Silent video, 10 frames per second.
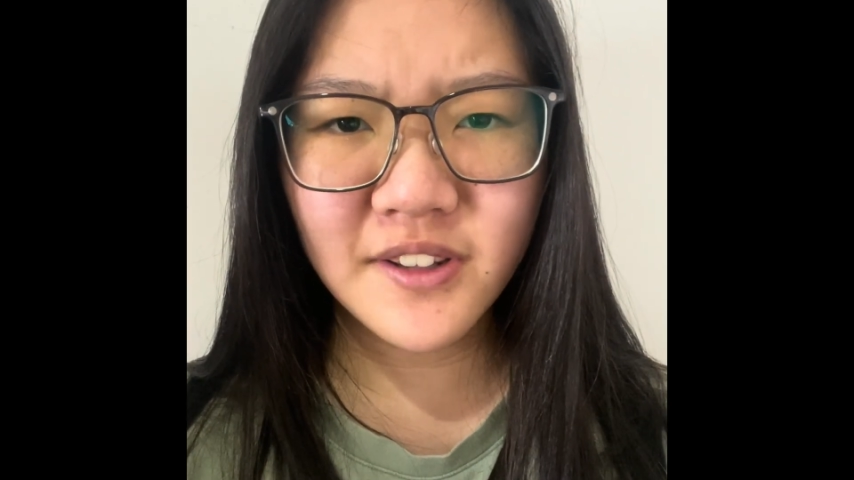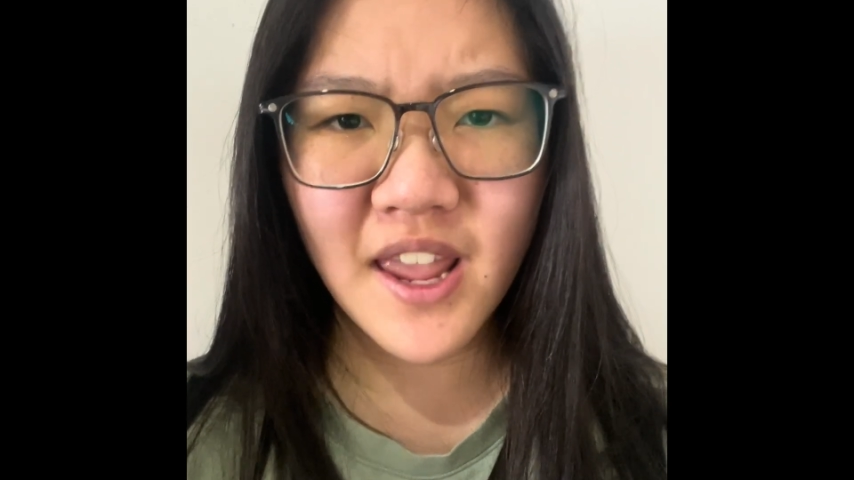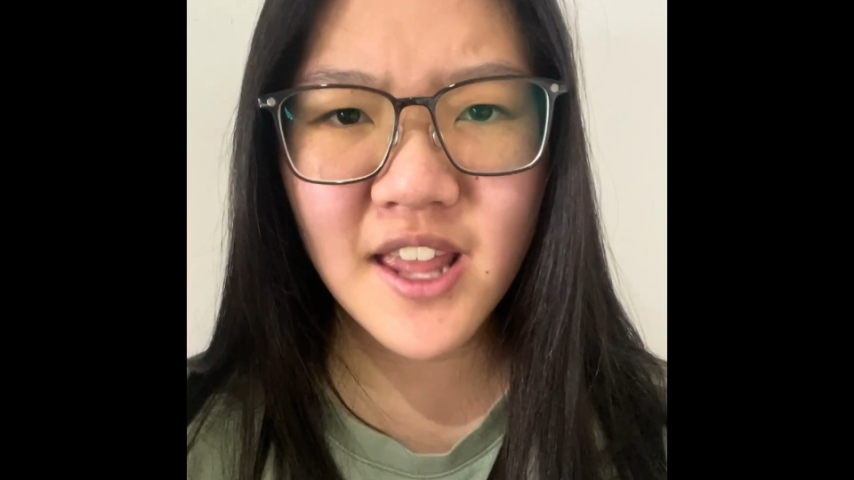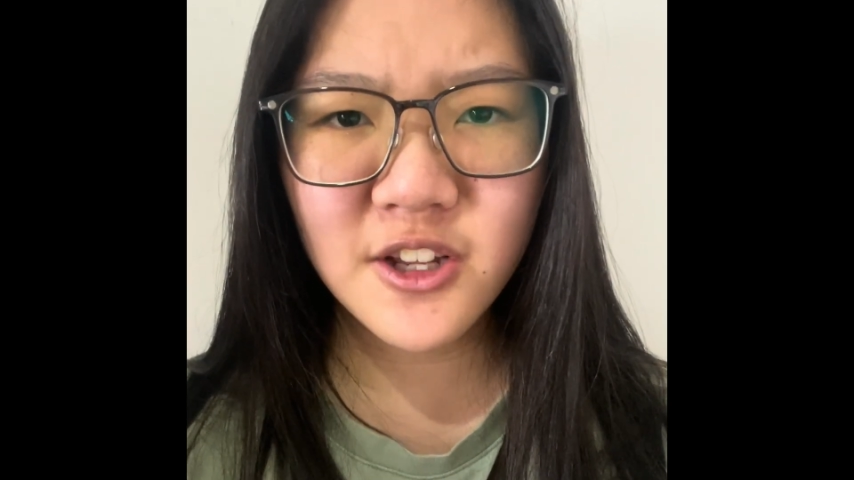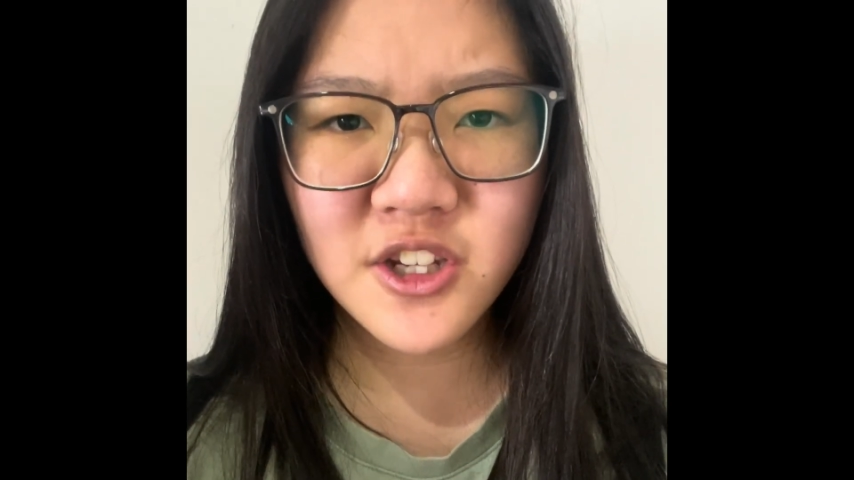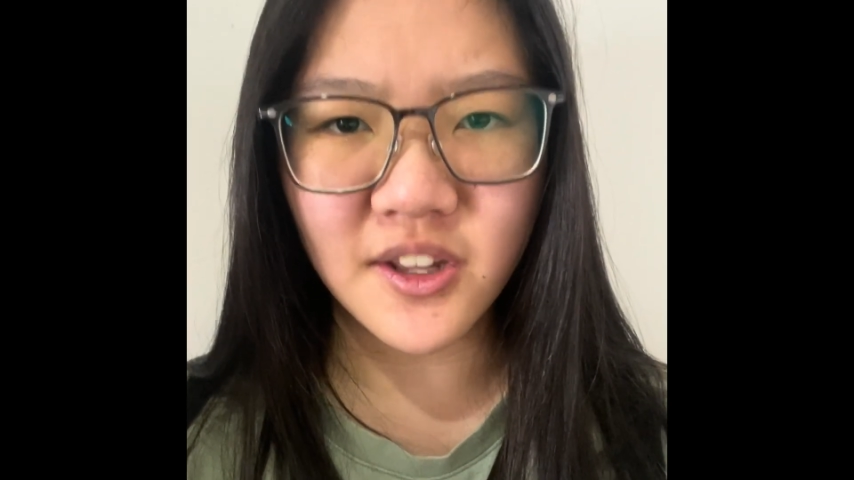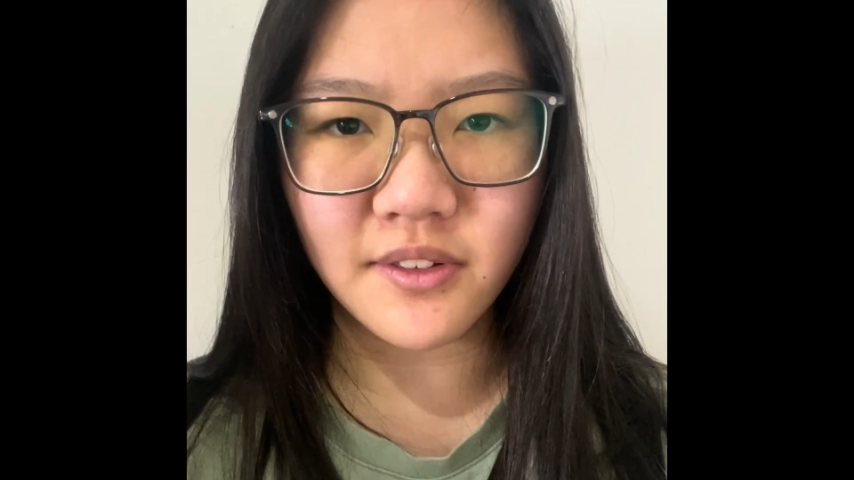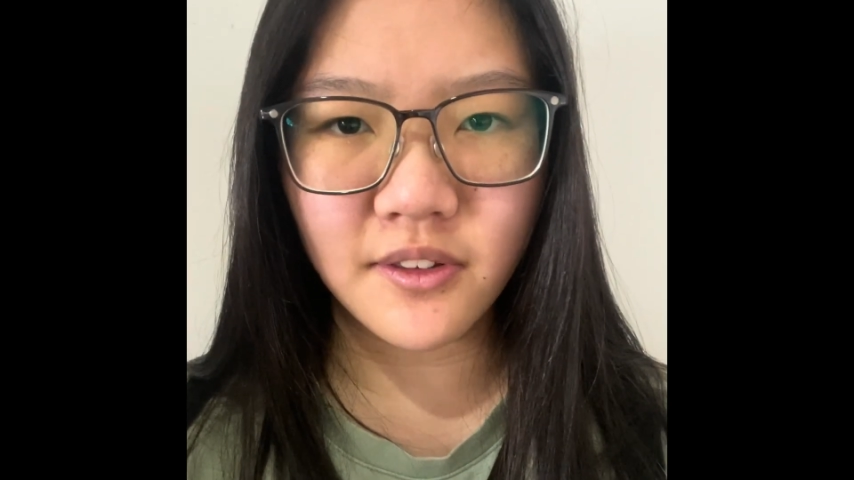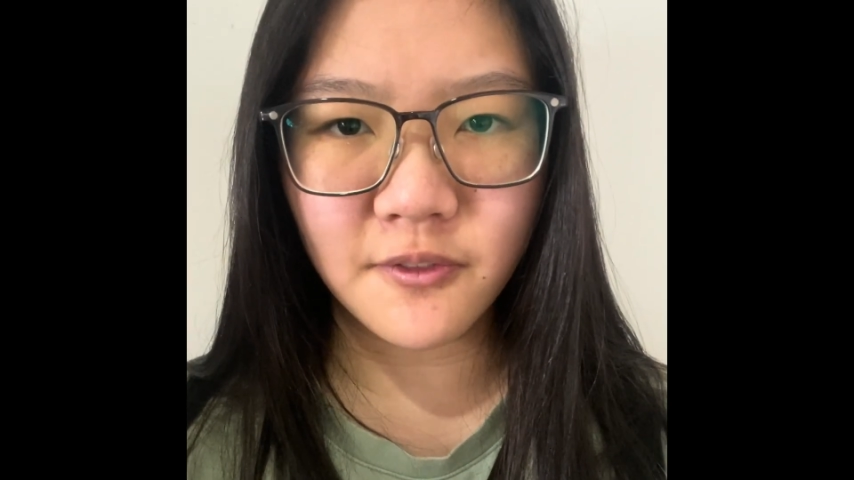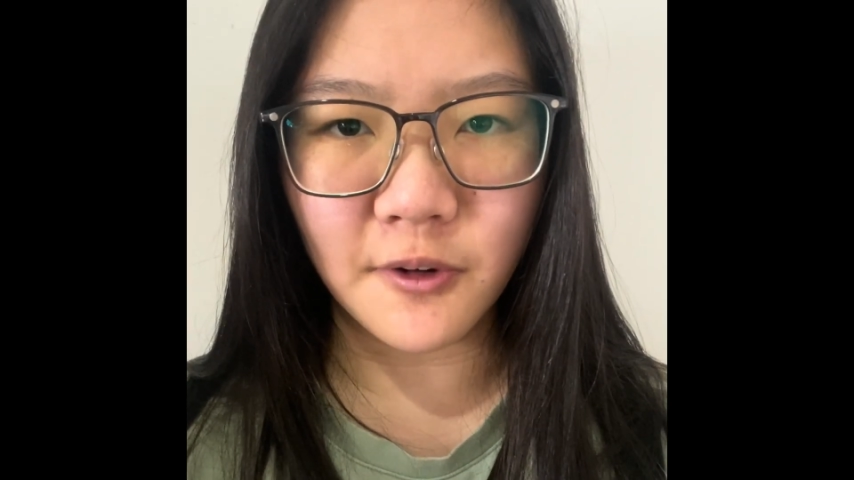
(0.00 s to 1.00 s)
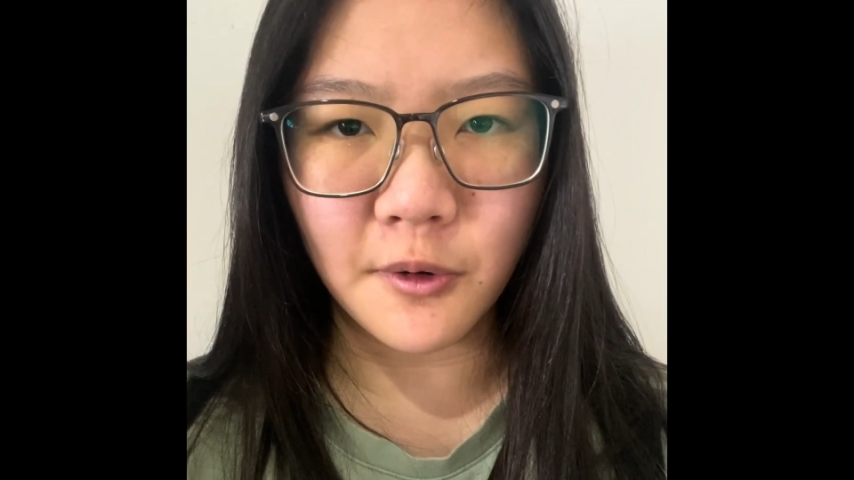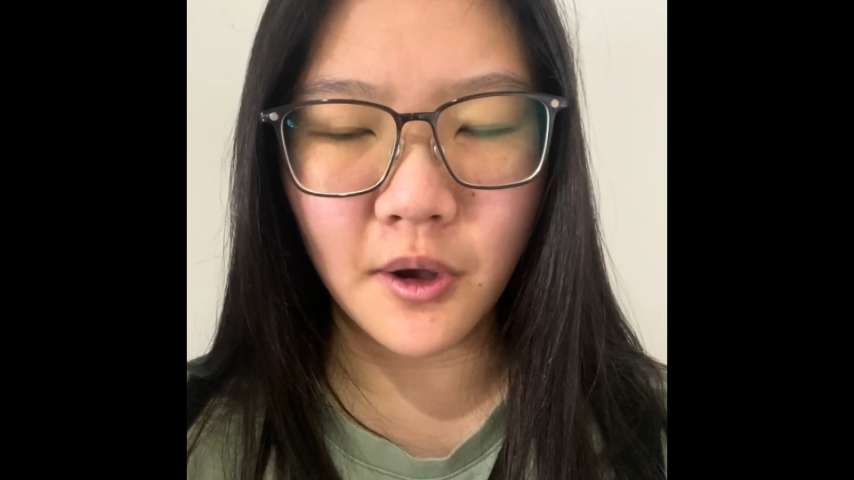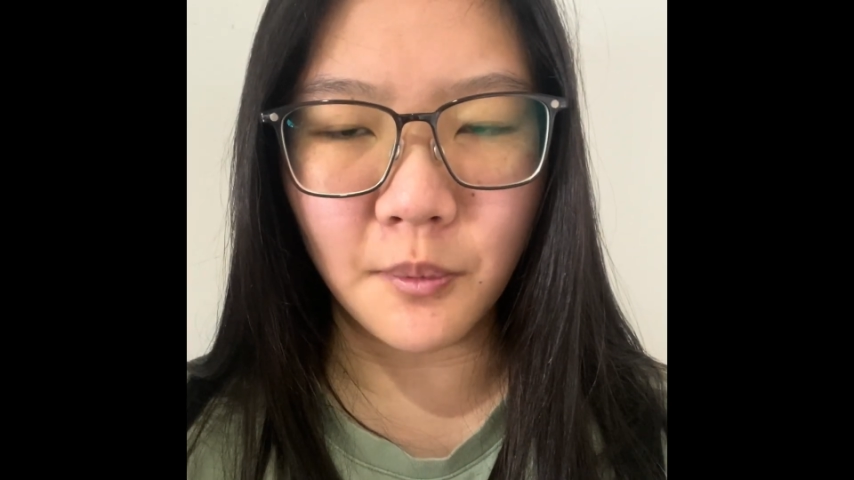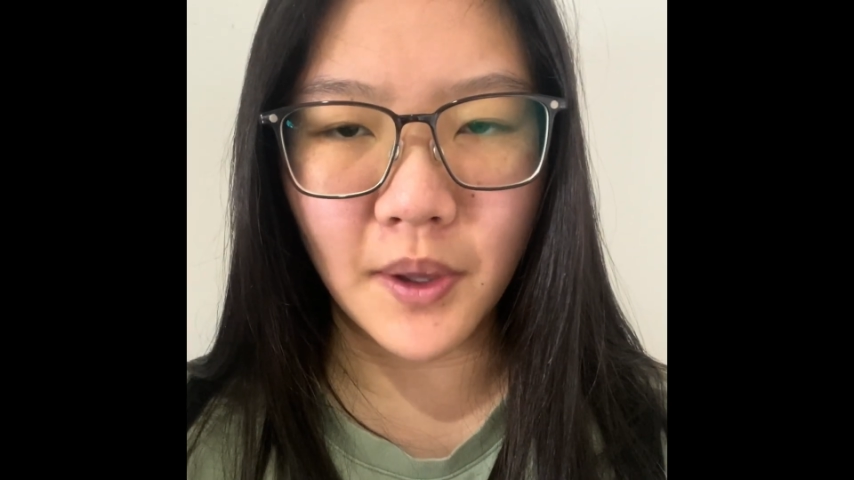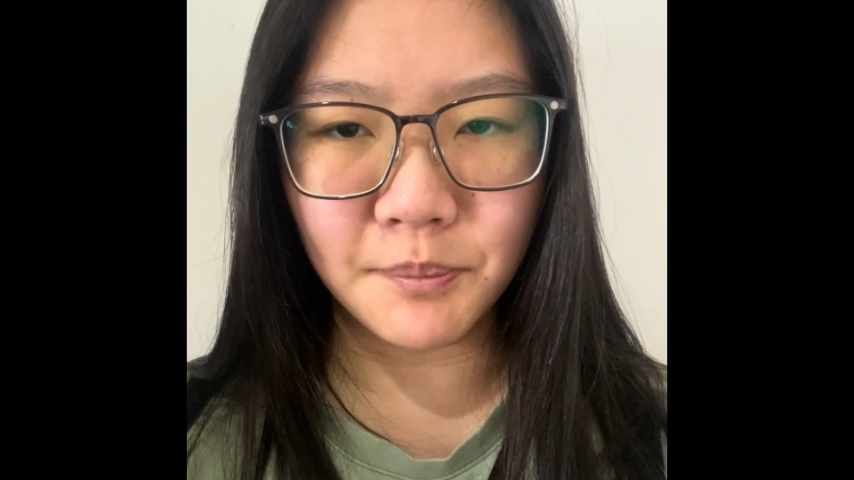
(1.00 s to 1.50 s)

different tensions